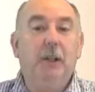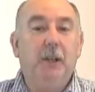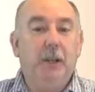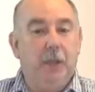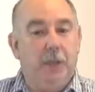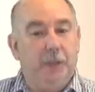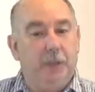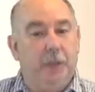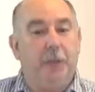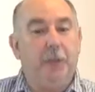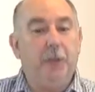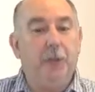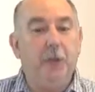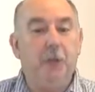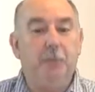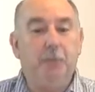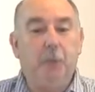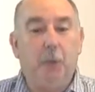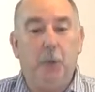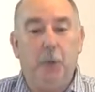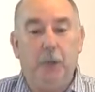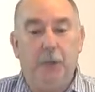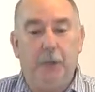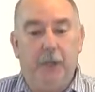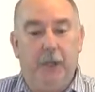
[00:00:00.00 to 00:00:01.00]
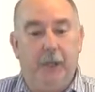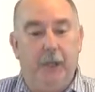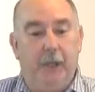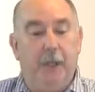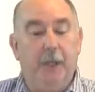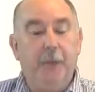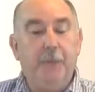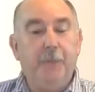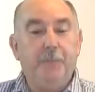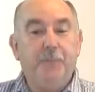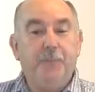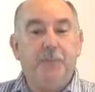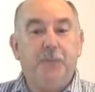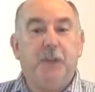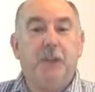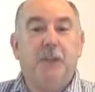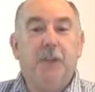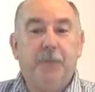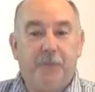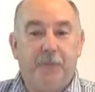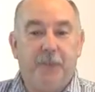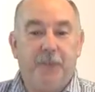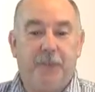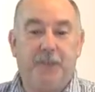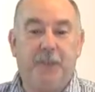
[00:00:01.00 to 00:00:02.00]
And the third point there,
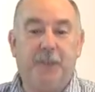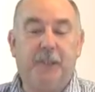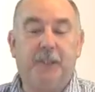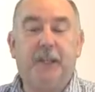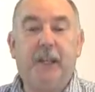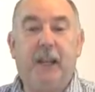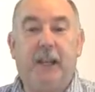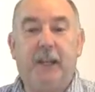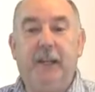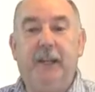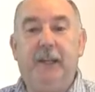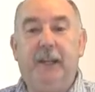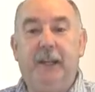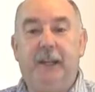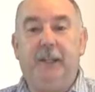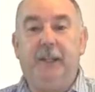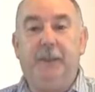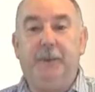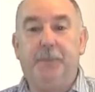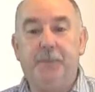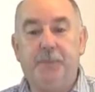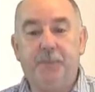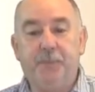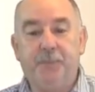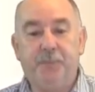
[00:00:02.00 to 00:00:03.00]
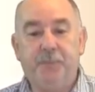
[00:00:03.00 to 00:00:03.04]
facilitate healing.